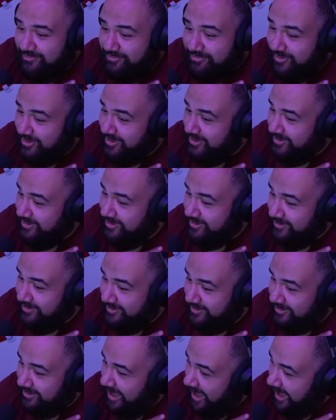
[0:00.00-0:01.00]
But
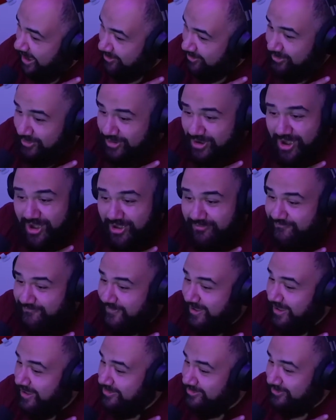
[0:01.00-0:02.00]
now you Kong
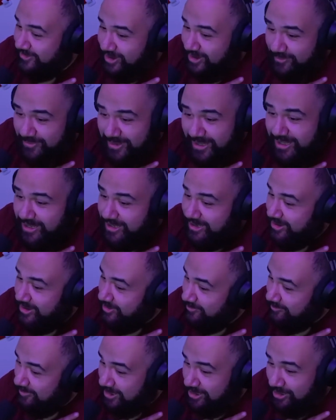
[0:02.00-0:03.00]
fans are coming in
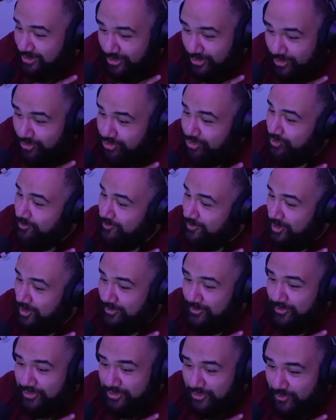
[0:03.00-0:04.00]
here being a little too
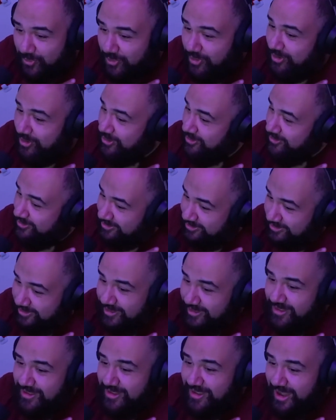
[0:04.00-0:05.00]
bold with your words.
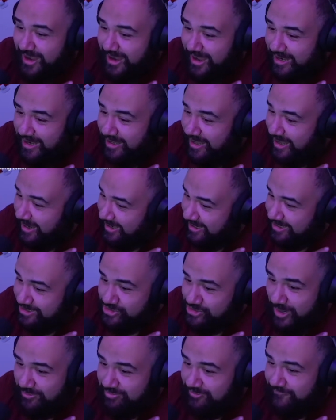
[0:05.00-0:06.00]
I gotta I gotta
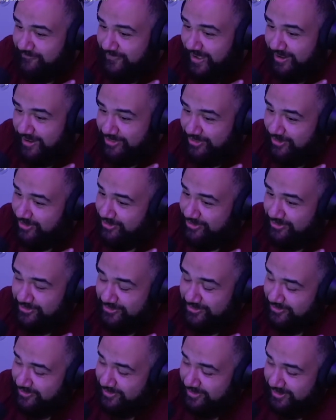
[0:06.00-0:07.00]
drop the facts on
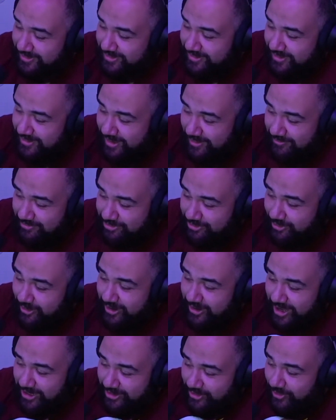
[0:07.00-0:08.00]
you. I'm
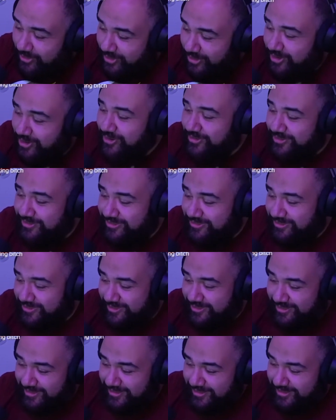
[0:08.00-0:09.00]
sorry, I know it
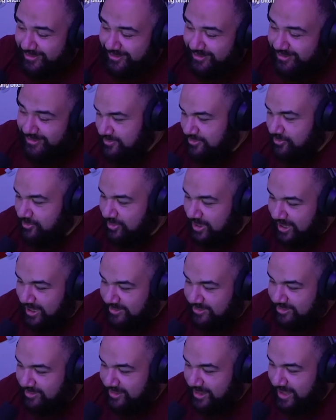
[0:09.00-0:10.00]
hurts. So
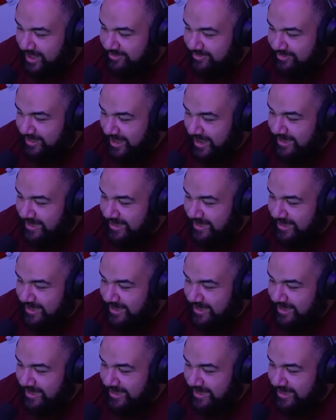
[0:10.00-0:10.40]
Godzilla has an